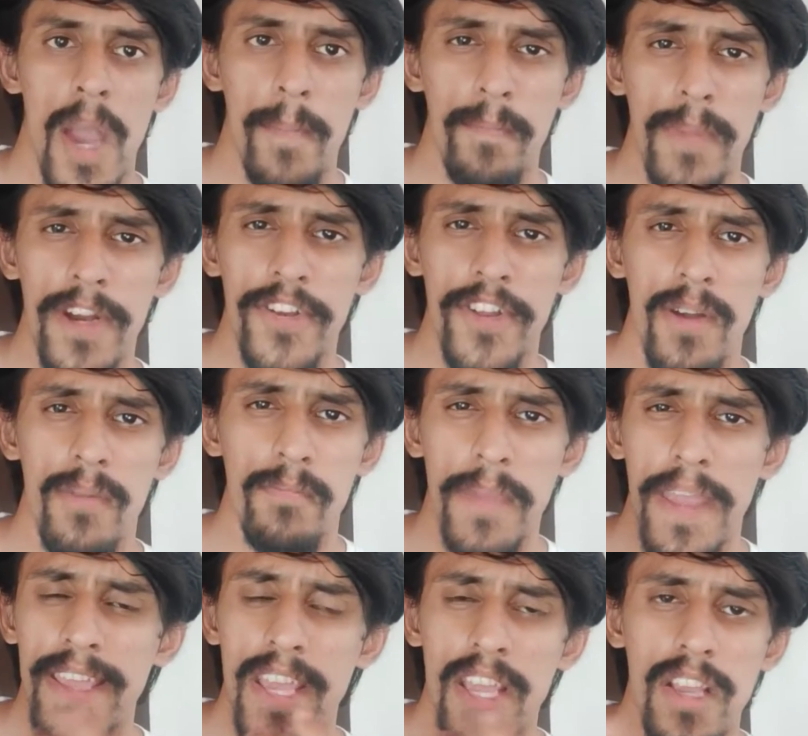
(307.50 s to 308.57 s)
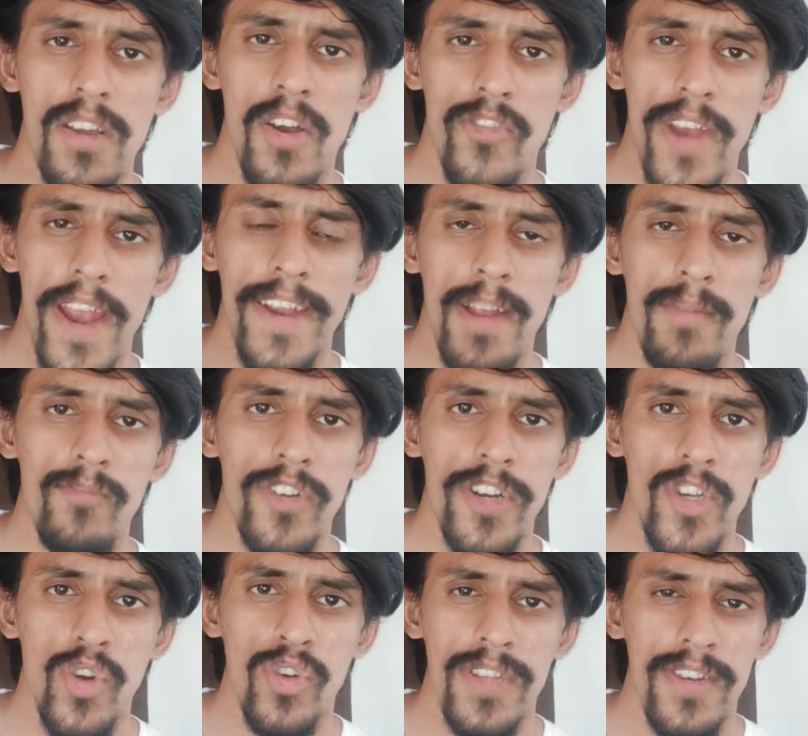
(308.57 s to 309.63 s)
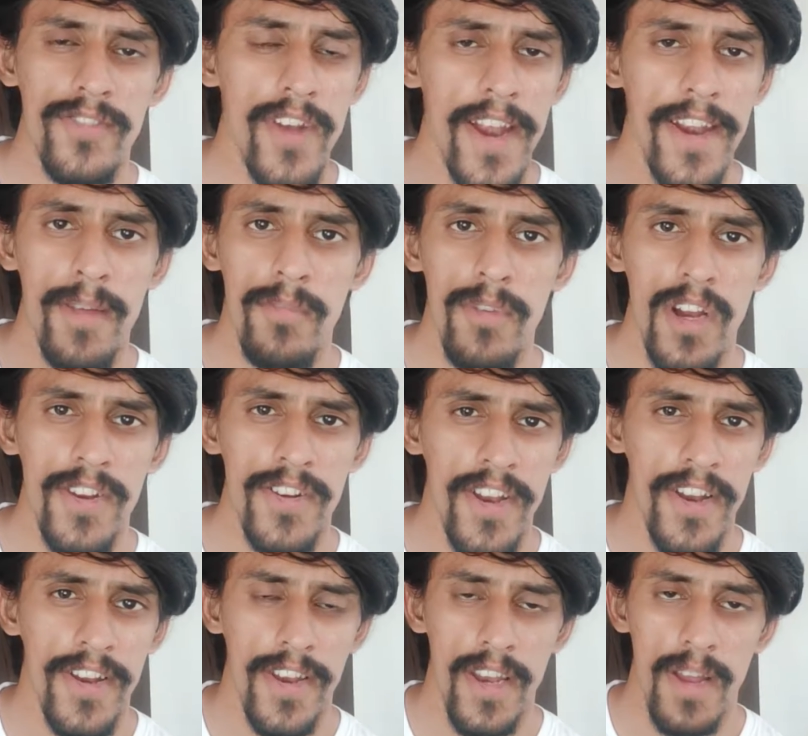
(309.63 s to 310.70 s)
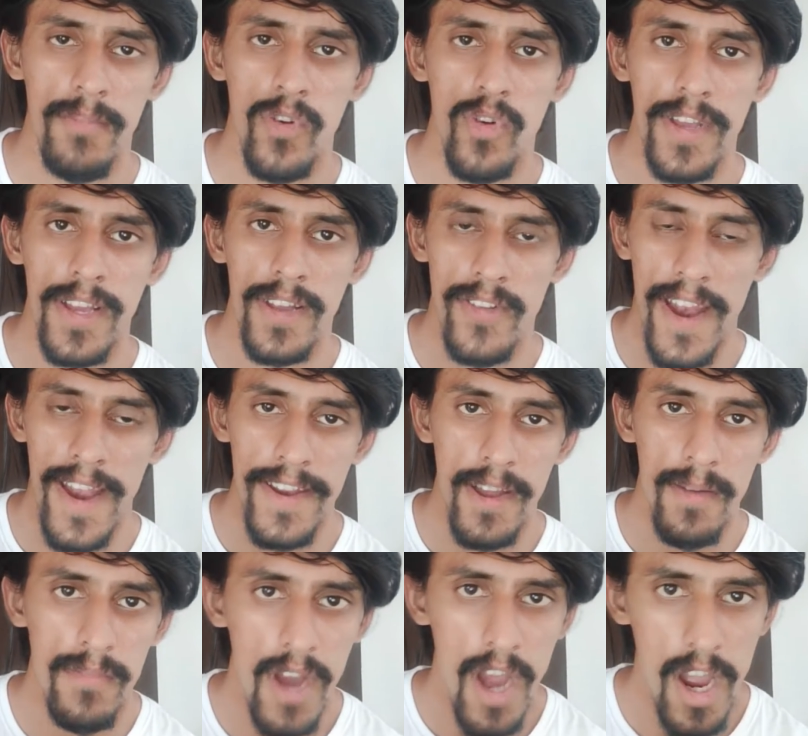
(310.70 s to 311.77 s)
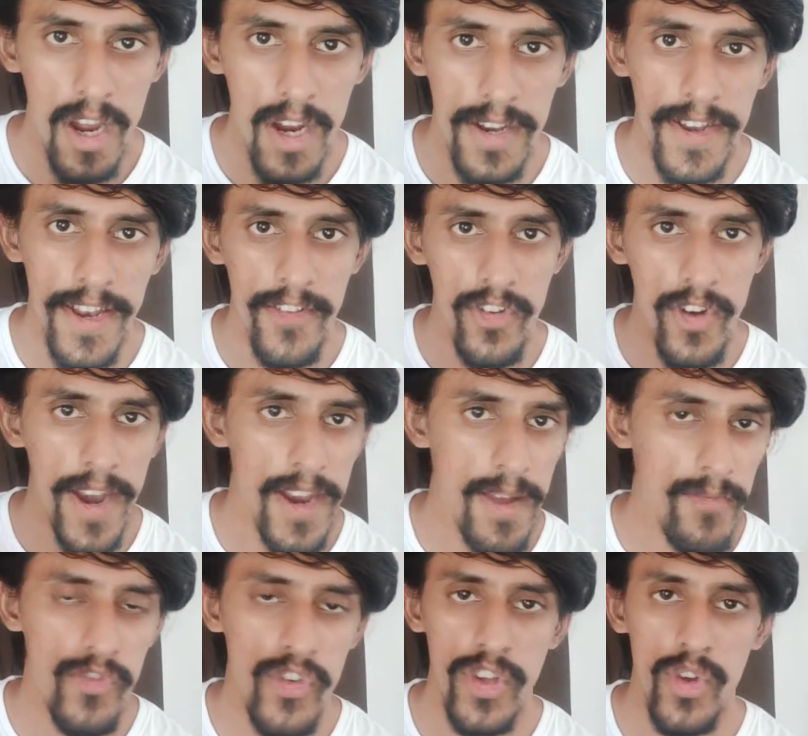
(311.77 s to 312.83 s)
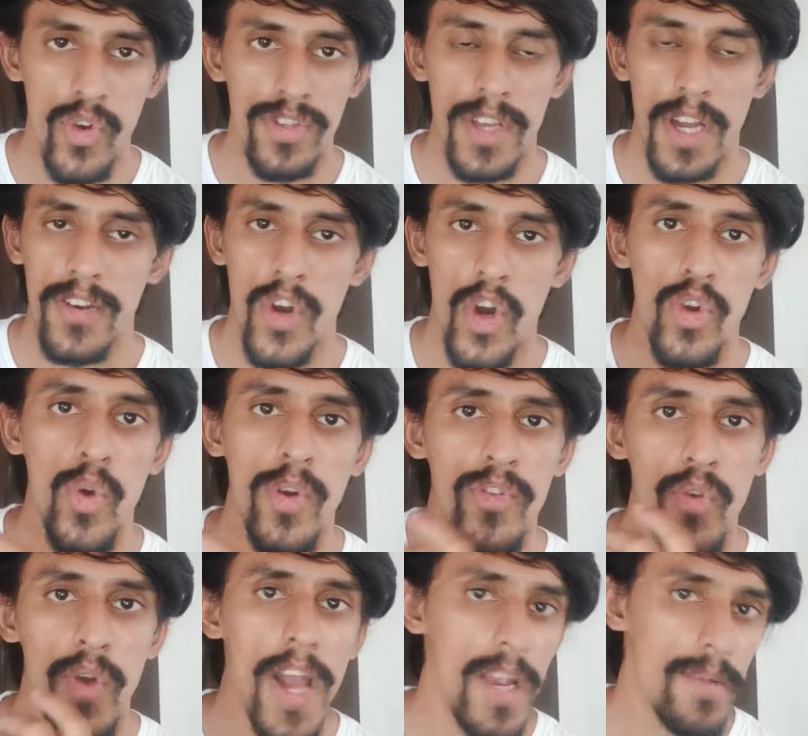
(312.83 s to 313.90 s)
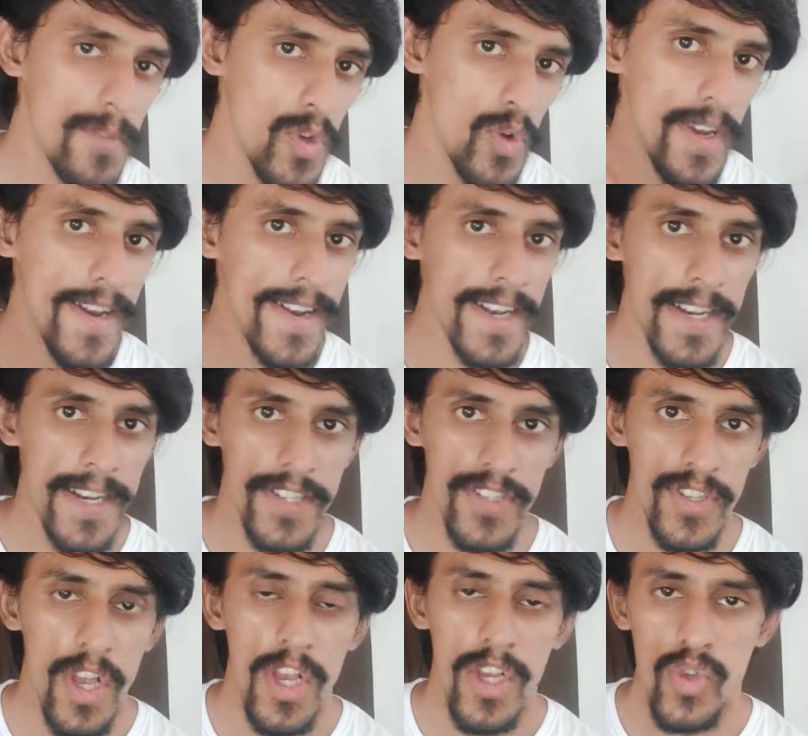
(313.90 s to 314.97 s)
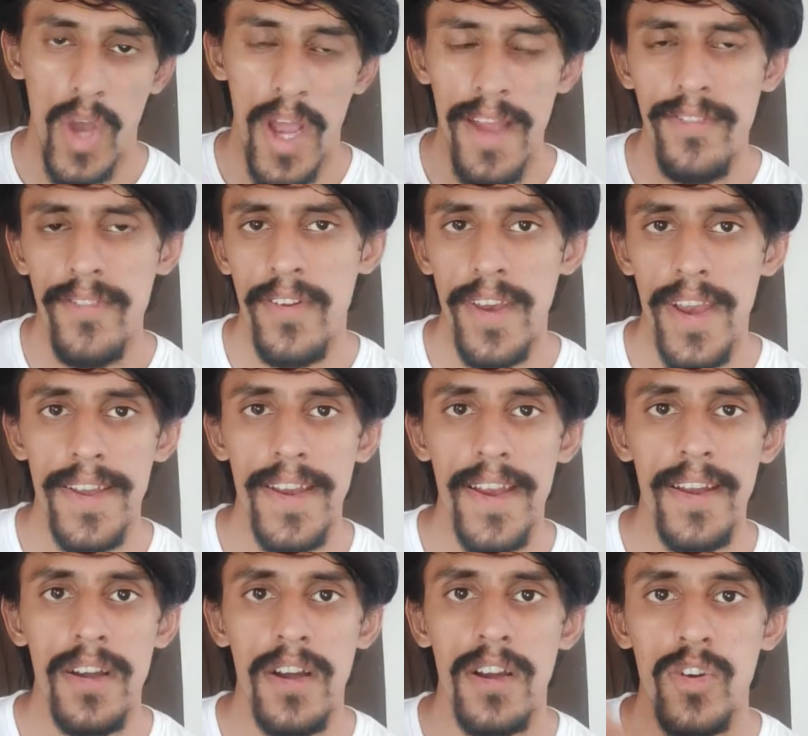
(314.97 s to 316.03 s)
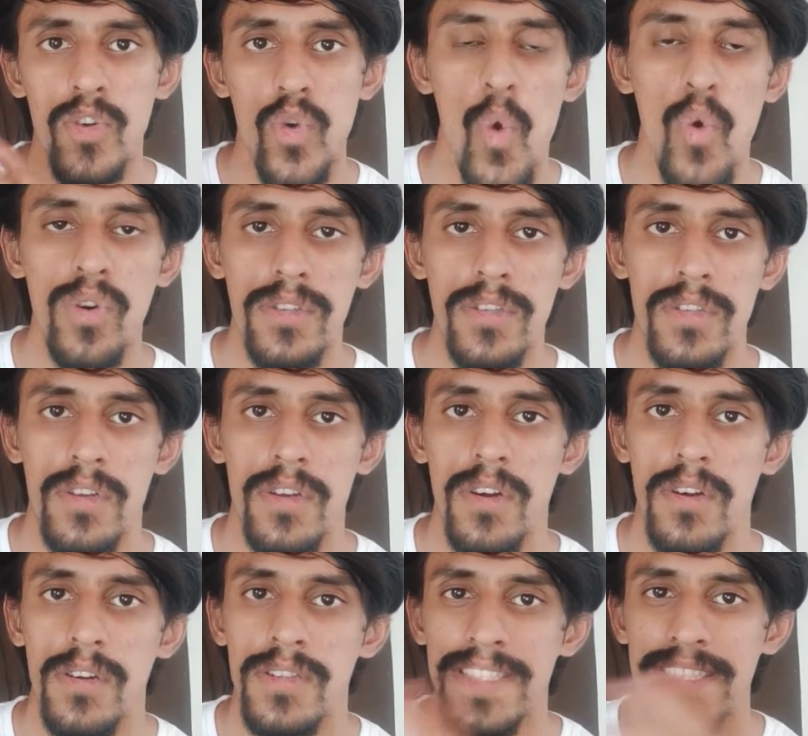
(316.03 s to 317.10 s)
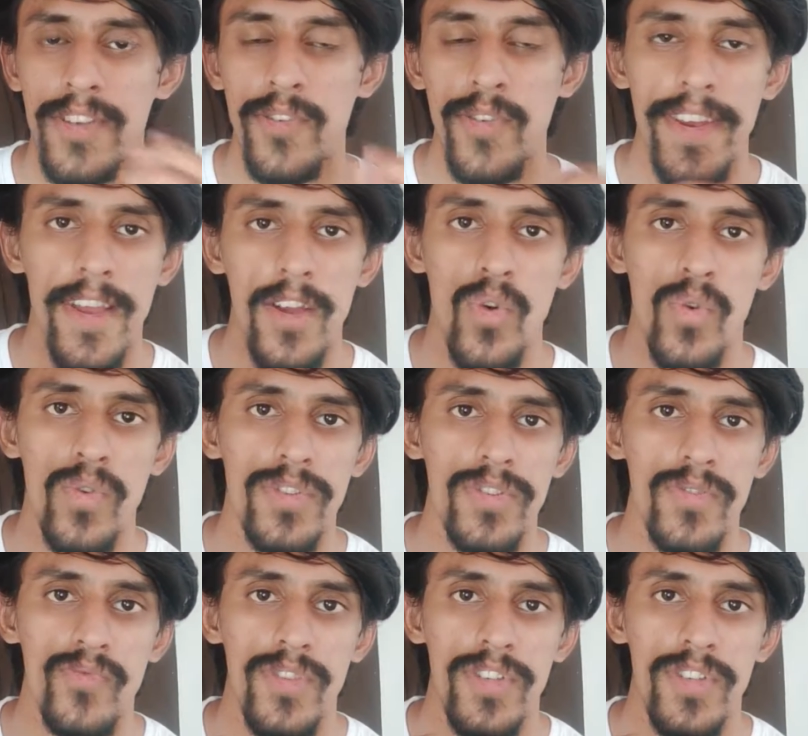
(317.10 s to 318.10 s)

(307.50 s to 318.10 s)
But making random videos and random content and uploading random content, random videos are not going to help you get leads. So I have created a course, 3-day course,